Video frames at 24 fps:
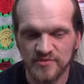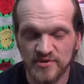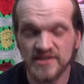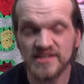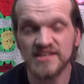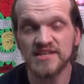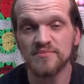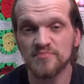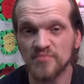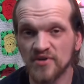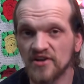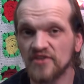
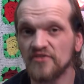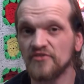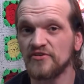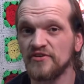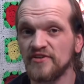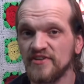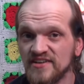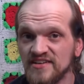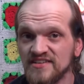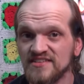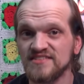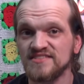Ricky
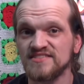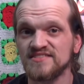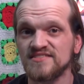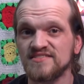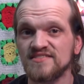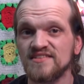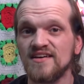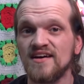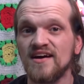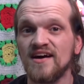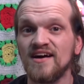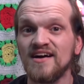Butler is
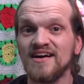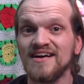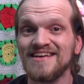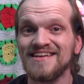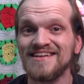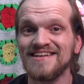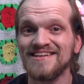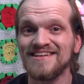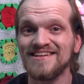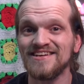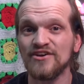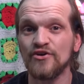a
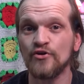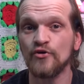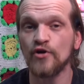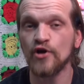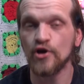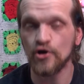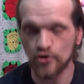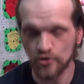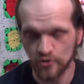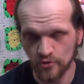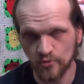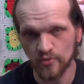
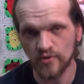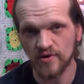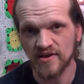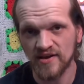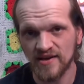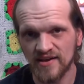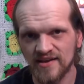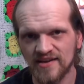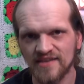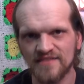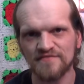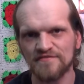hero.
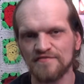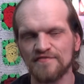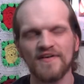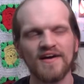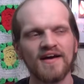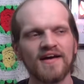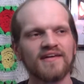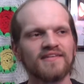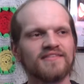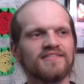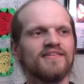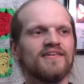In
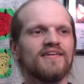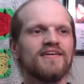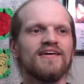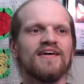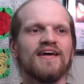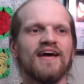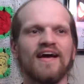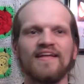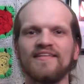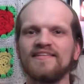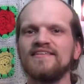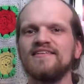fact,
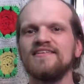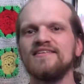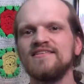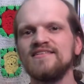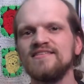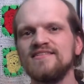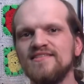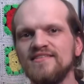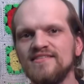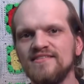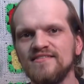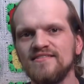at the
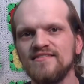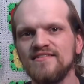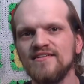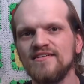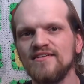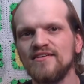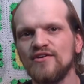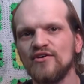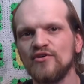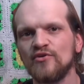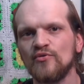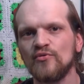end,
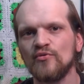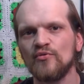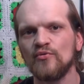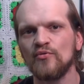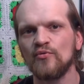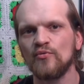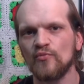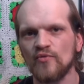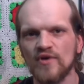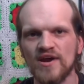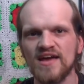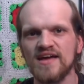
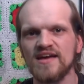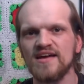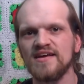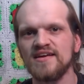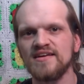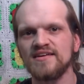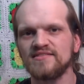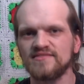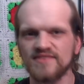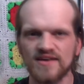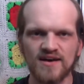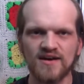
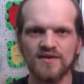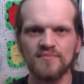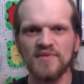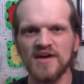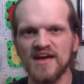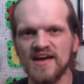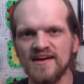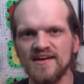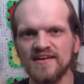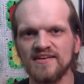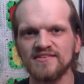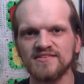Ray, Tom
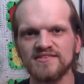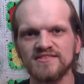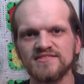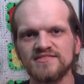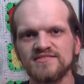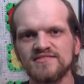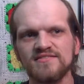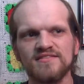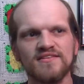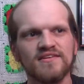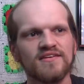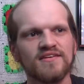Hanks,